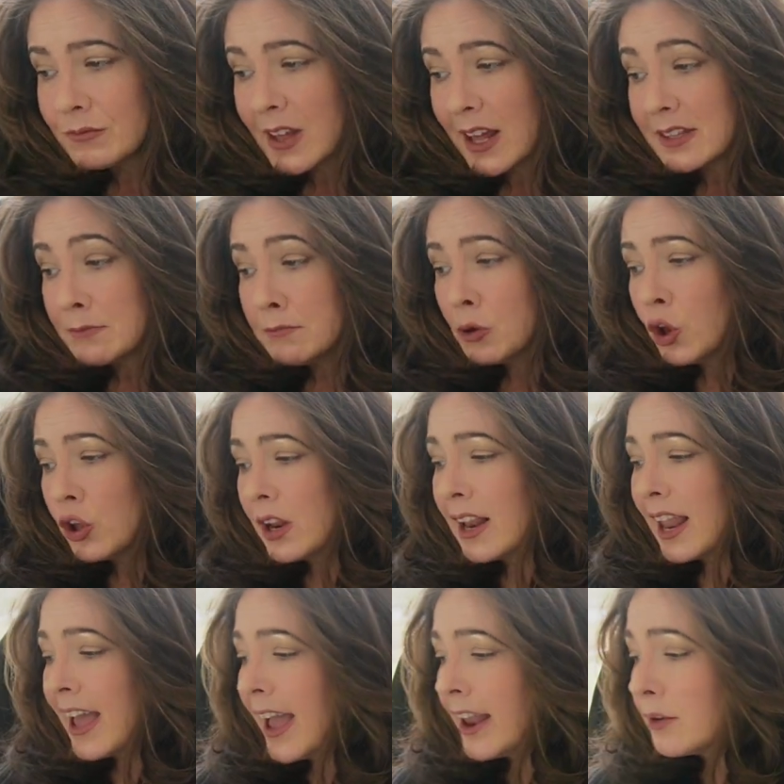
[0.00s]
That's
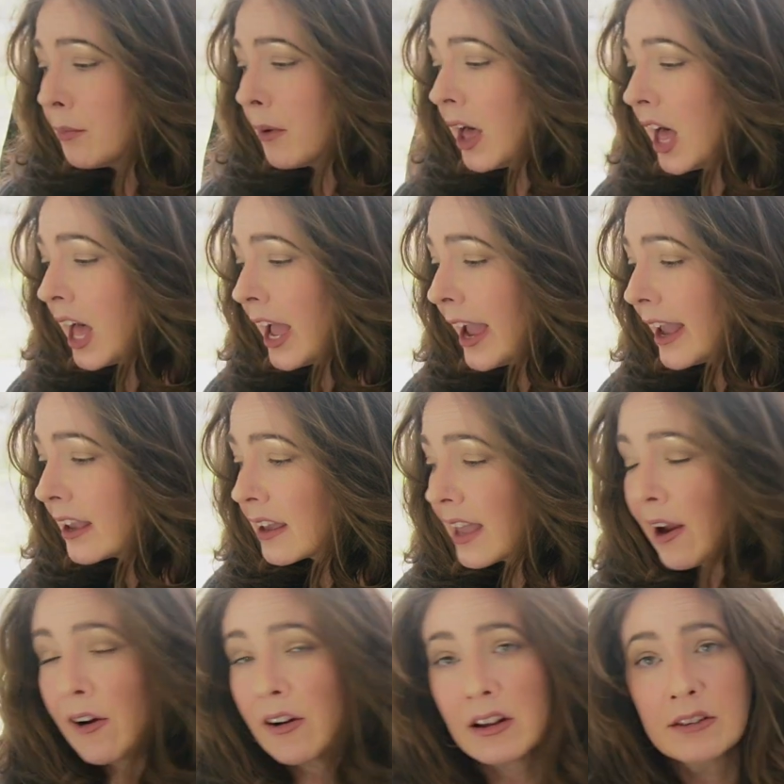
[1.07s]
Murderland by
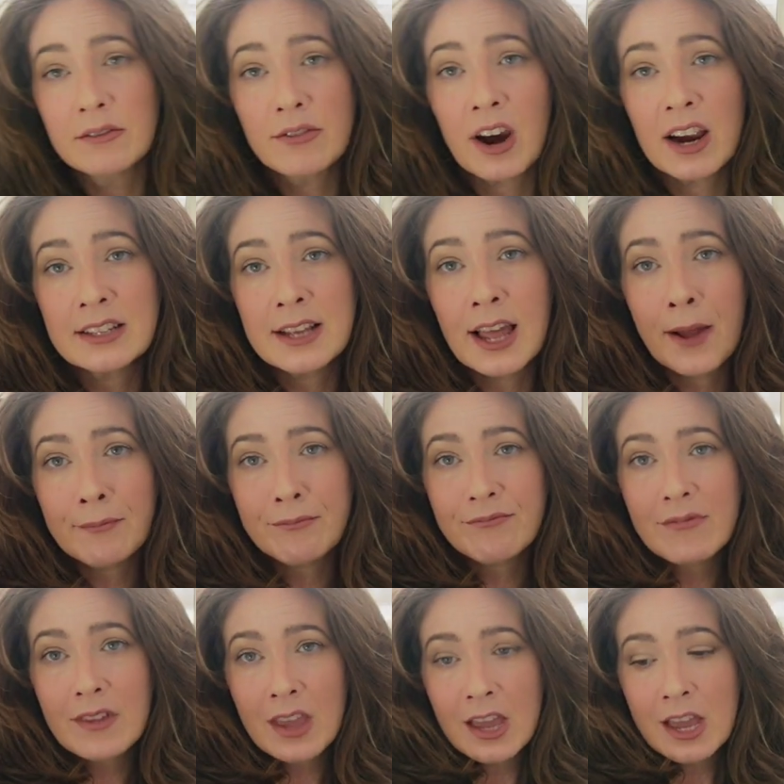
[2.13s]
Fraser.
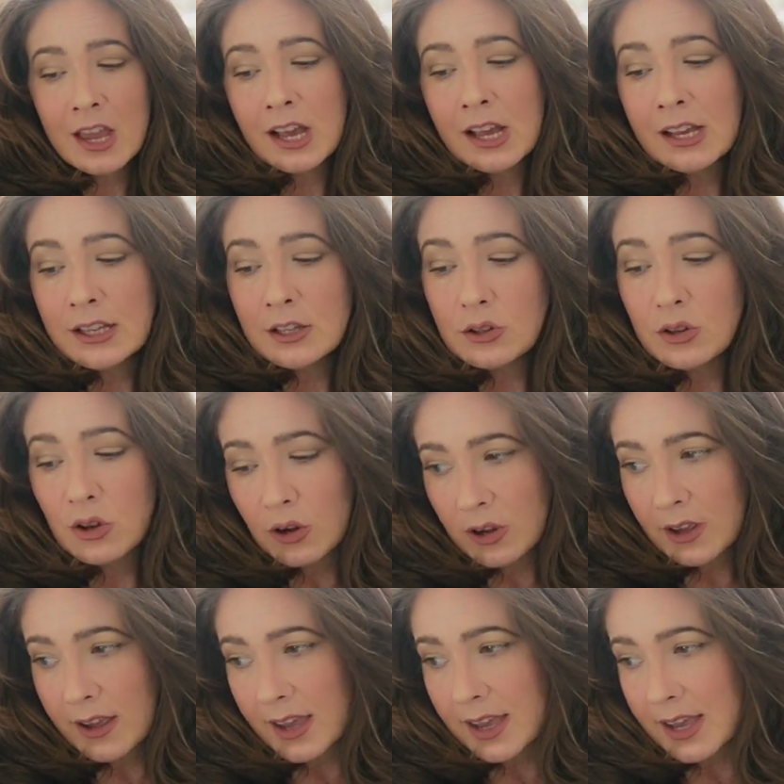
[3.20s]
So
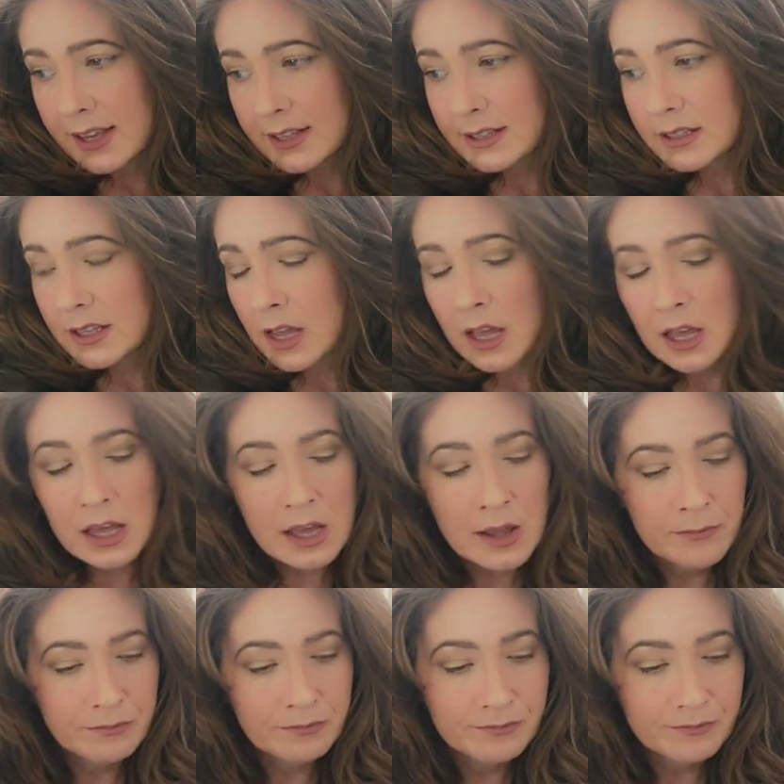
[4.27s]
yes,
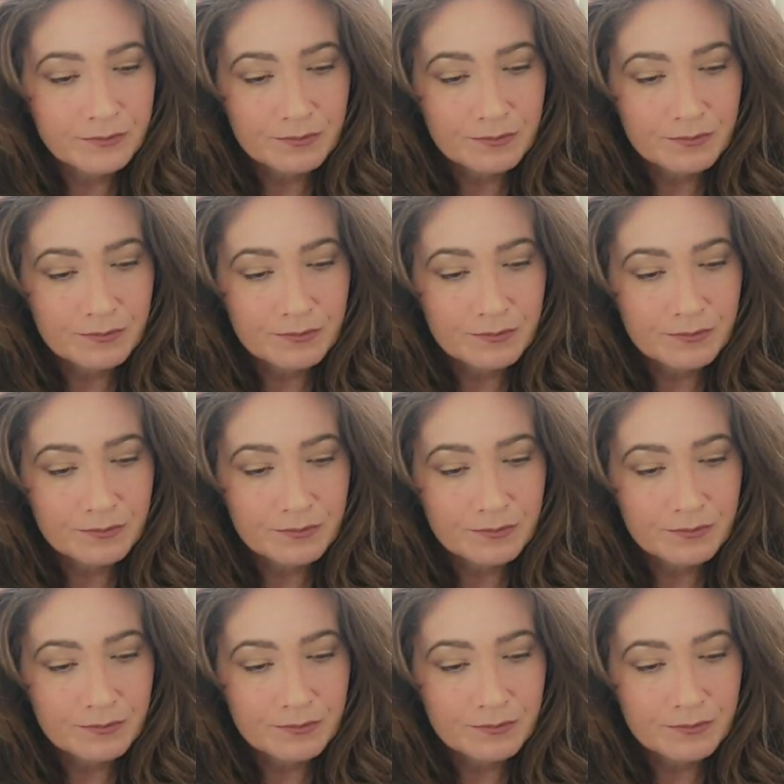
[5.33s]
I